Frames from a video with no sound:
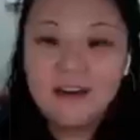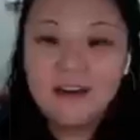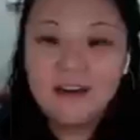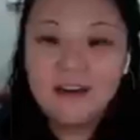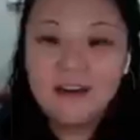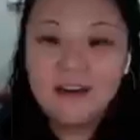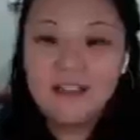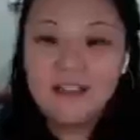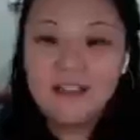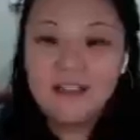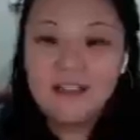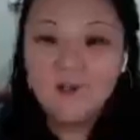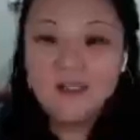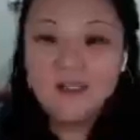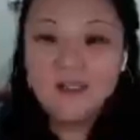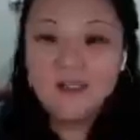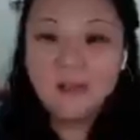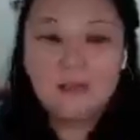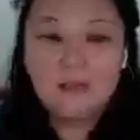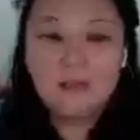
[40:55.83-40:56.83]
start figuring
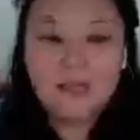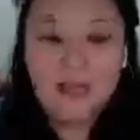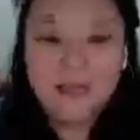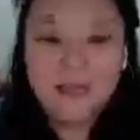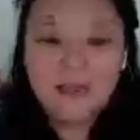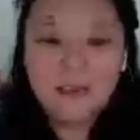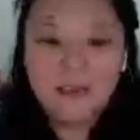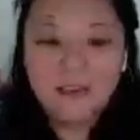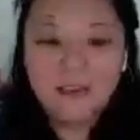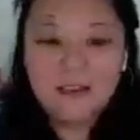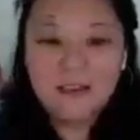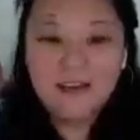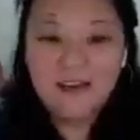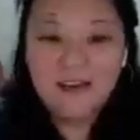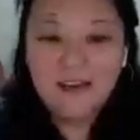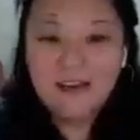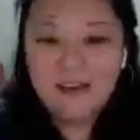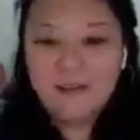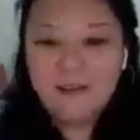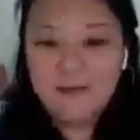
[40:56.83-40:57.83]
out, the
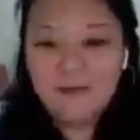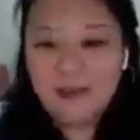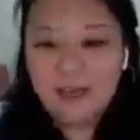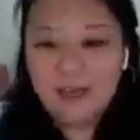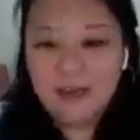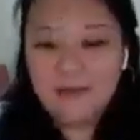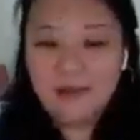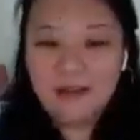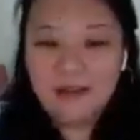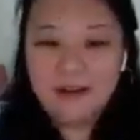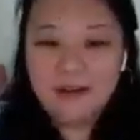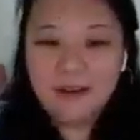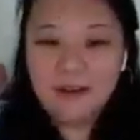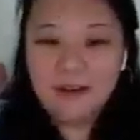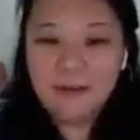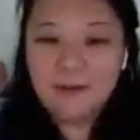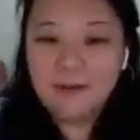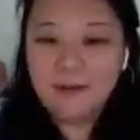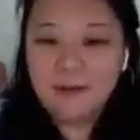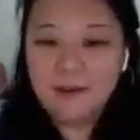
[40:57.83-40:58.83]
differences
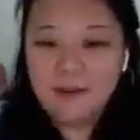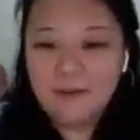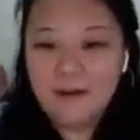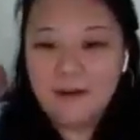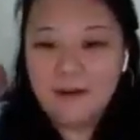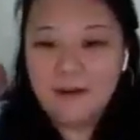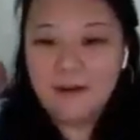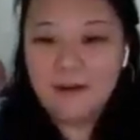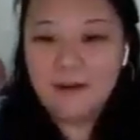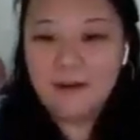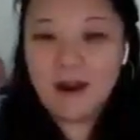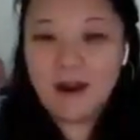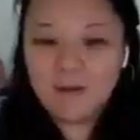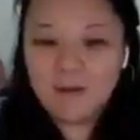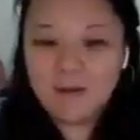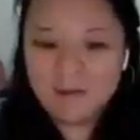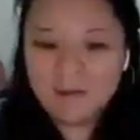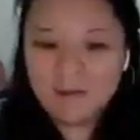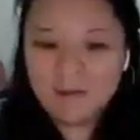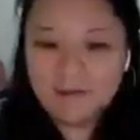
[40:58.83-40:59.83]
between the
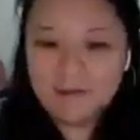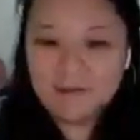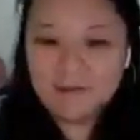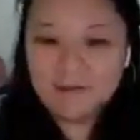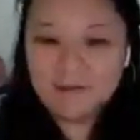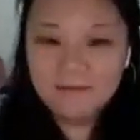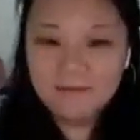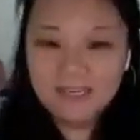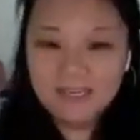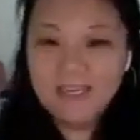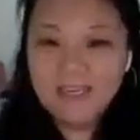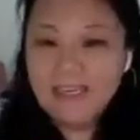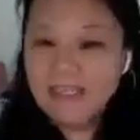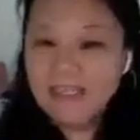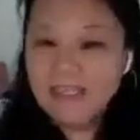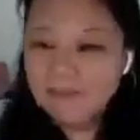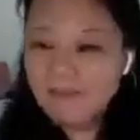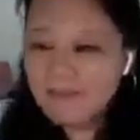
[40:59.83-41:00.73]
vocabulary or the